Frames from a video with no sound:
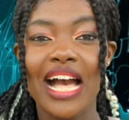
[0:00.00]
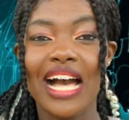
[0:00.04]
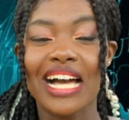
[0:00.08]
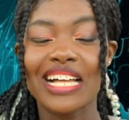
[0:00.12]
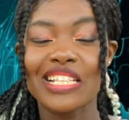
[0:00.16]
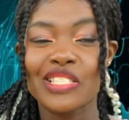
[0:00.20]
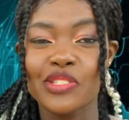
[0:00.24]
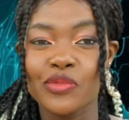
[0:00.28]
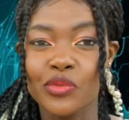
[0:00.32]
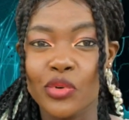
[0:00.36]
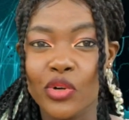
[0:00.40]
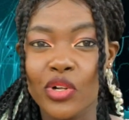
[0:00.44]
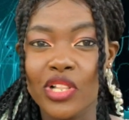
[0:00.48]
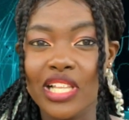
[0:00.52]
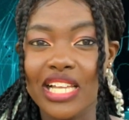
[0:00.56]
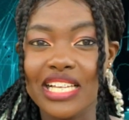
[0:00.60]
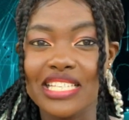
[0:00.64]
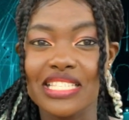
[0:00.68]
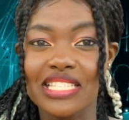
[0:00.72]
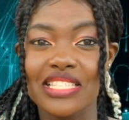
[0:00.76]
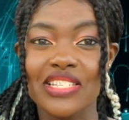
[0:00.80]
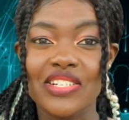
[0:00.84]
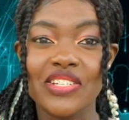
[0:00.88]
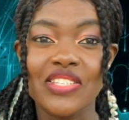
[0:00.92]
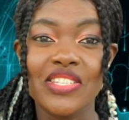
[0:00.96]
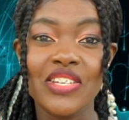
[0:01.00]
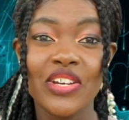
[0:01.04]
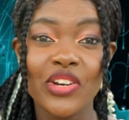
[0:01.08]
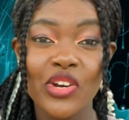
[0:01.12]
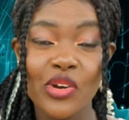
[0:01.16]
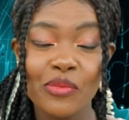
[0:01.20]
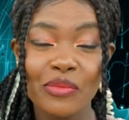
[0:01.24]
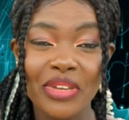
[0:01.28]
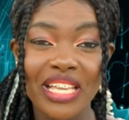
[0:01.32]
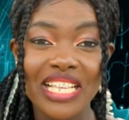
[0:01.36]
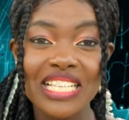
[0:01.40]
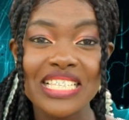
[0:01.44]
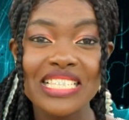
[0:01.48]
as well as the
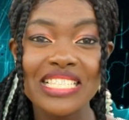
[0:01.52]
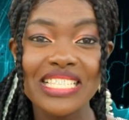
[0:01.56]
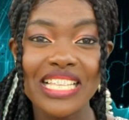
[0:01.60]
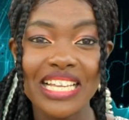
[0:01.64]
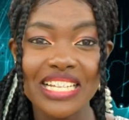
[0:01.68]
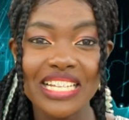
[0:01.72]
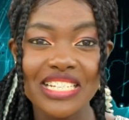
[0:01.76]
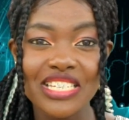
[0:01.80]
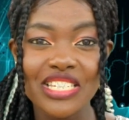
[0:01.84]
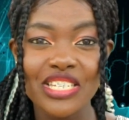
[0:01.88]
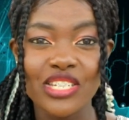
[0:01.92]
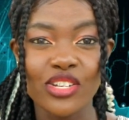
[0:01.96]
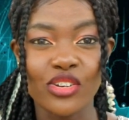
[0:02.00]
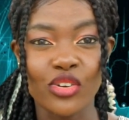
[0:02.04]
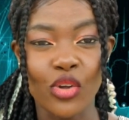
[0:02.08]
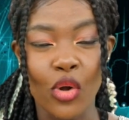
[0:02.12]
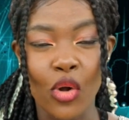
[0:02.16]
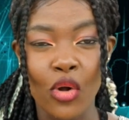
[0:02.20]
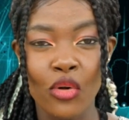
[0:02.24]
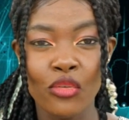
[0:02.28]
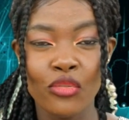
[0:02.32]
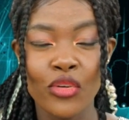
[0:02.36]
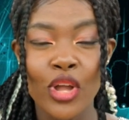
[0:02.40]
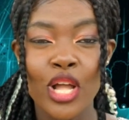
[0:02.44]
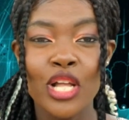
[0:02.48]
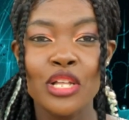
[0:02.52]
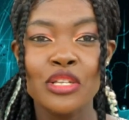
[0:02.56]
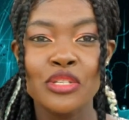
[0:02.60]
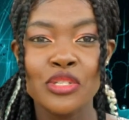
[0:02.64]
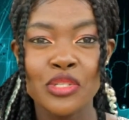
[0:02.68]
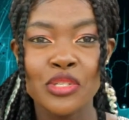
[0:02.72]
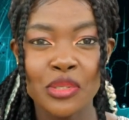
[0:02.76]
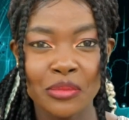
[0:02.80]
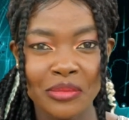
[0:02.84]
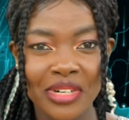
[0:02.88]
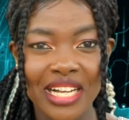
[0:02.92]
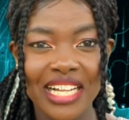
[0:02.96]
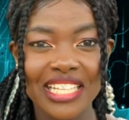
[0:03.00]
term extension of
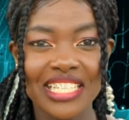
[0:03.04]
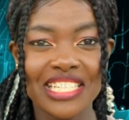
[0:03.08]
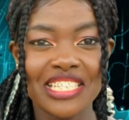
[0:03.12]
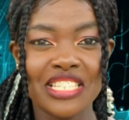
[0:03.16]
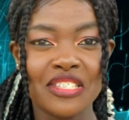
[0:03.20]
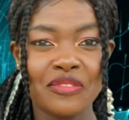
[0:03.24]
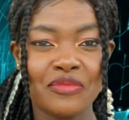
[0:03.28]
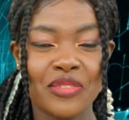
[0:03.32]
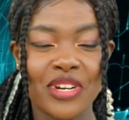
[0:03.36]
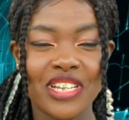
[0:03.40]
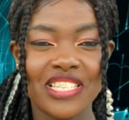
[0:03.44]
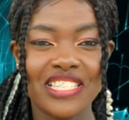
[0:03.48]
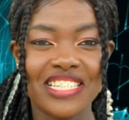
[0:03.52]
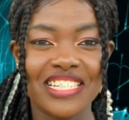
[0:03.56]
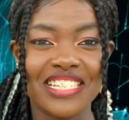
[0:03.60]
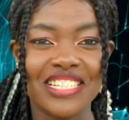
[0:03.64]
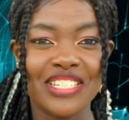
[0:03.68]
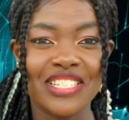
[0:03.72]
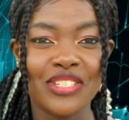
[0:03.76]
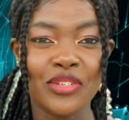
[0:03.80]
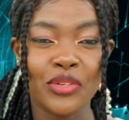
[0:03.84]
Somalia's president.